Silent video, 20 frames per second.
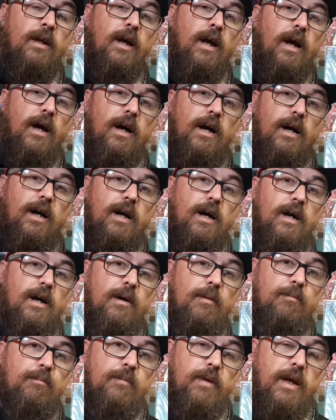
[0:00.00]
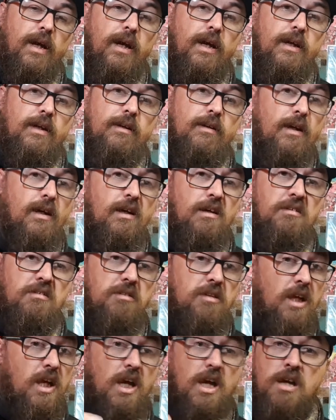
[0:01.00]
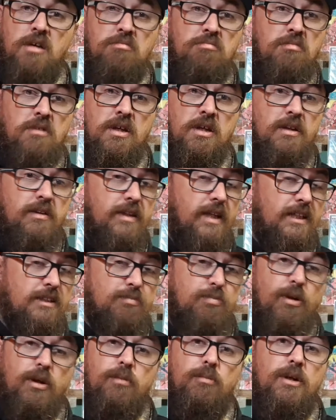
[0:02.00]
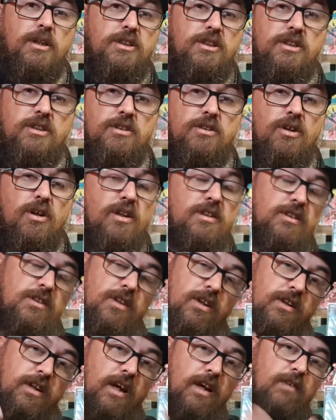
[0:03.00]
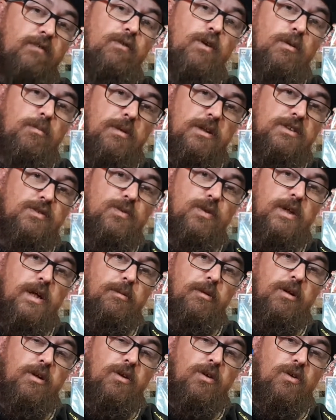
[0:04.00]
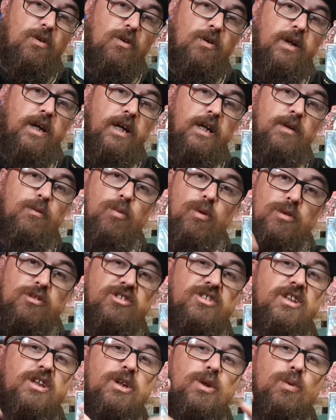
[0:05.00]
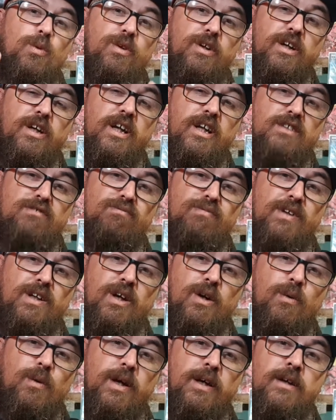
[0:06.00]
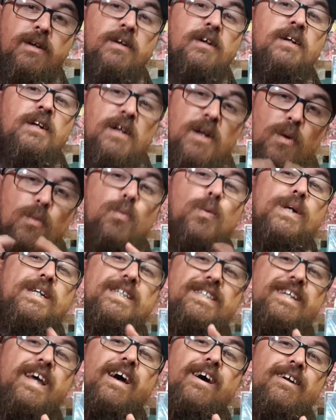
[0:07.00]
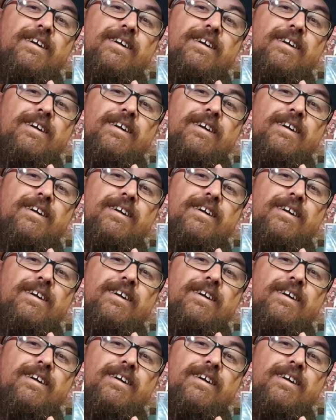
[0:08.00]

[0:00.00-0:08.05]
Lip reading: Yeah, that's pretty much it, guys. So thank you very much for coming along, and we'll see you on the next video, Whiz out.